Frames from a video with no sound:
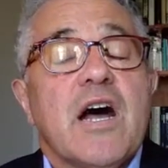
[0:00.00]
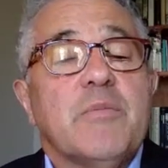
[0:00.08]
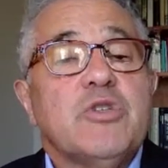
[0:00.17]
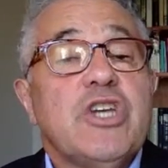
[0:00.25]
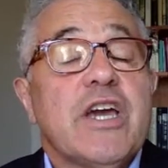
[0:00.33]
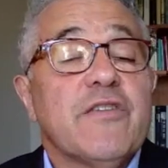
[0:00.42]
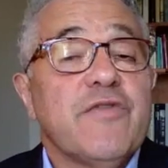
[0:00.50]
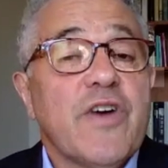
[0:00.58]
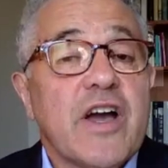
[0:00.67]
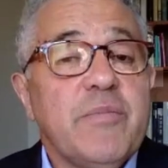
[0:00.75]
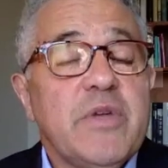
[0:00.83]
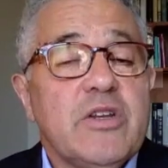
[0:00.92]
She had a
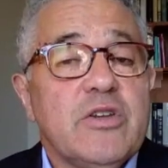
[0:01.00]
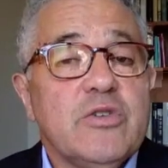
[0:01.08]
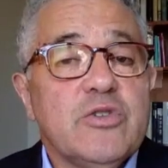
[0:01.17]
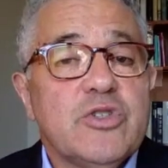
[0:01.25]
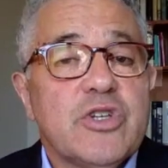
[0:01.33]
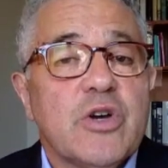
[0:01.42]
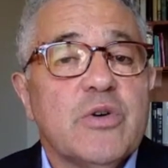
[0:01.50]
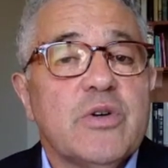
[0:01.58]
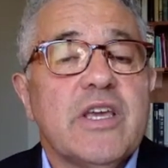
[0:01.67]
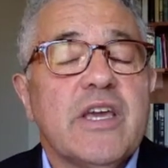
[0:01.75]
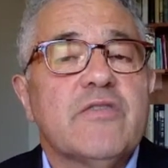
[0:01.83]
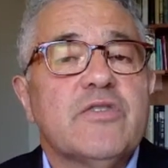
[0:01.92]
5-minute news show in
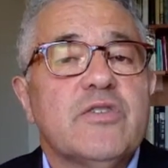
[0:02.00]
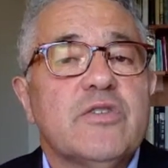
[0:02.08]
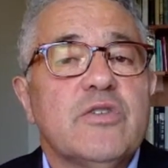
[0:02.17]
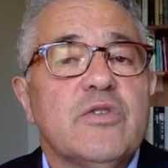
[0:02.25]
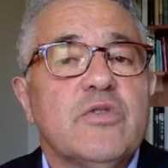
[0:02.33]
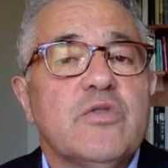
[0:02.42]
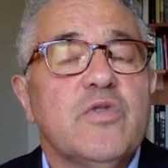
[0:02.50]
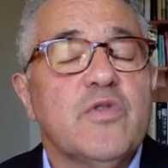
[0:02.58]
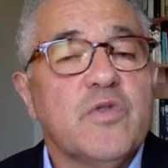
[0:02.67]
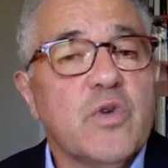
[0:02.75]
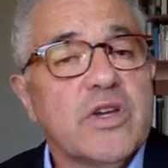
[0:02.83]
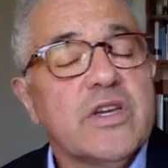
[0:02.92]
the afternoon for
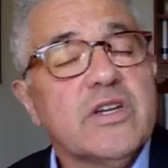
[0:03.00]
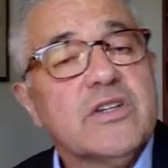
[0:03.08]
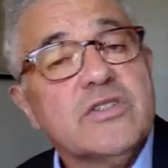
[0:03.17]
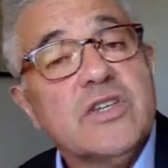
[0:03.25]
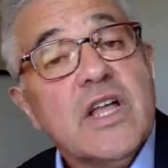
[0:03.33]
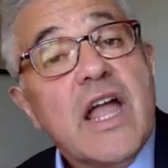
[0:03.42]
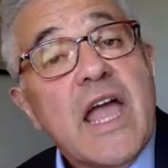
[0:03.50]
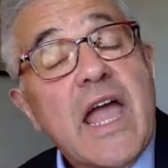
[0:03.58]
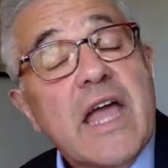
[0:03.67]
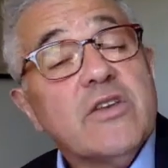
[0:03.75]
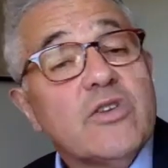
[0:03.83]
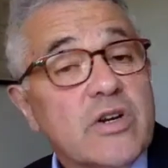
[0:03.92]
4 years.
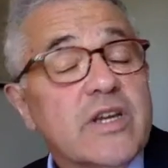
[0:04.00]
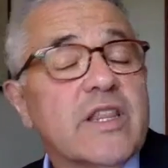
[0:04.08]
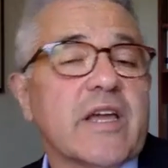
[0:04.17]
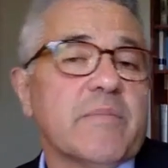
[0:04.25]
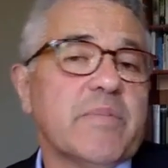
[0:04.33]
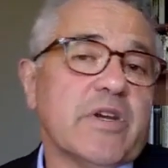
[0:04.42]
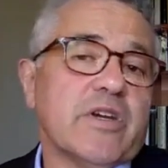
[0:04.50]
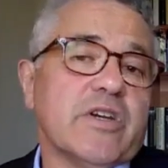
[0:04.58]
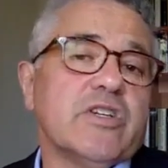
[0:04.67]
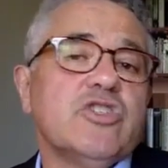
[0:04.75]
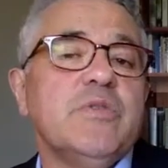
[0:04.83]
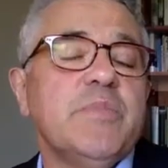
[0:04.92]
And during that
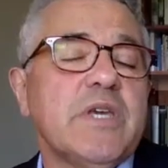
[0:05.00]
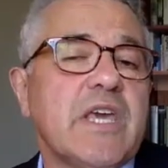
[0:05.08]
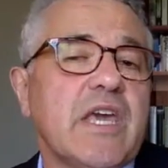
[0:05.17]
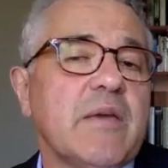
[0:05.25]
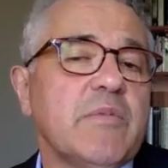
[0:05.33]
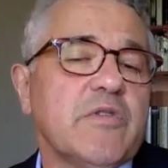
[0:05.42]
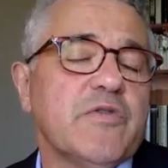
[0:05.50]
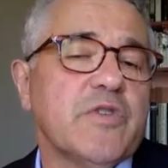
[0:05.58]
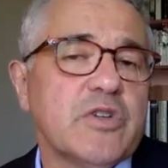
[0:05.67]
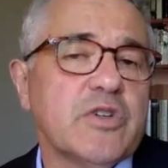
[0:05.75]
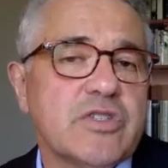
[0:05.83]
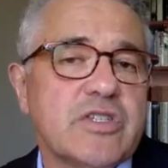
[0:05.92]
period, she became the
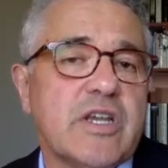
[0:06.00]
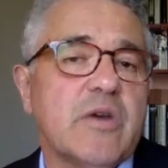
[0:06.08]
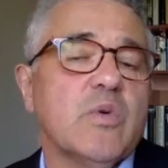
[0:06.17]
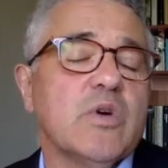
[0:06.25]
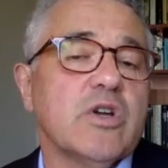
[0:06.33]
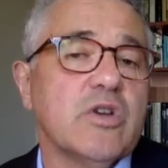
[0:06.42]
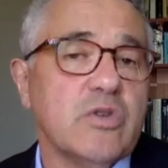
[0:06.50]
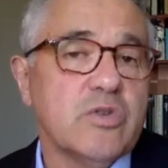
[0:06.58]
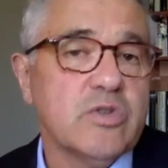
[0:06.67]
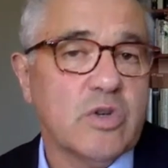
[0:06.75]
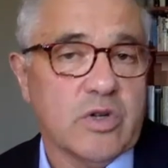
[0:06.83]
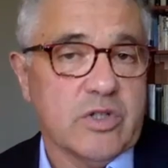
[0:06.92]
first network
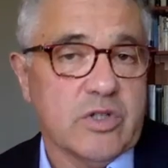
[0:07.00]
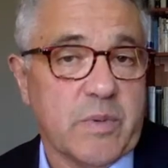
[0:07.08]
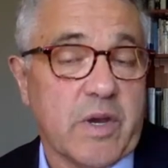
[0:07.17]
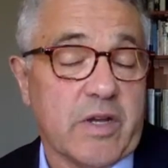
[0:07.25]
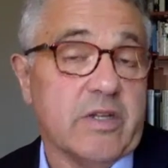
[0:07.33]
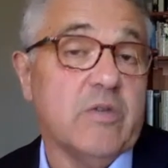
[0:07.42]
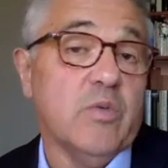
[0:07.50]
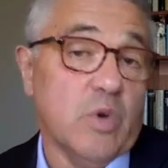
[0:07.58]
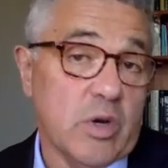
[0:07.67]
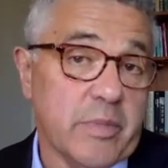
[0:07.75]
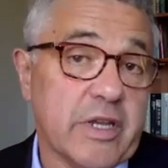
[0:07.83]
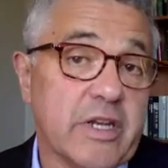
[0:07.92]
news correspondent
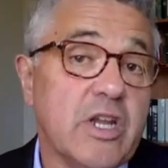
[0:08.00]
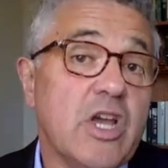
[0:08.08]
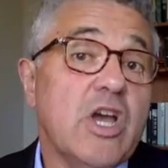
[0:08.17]
woman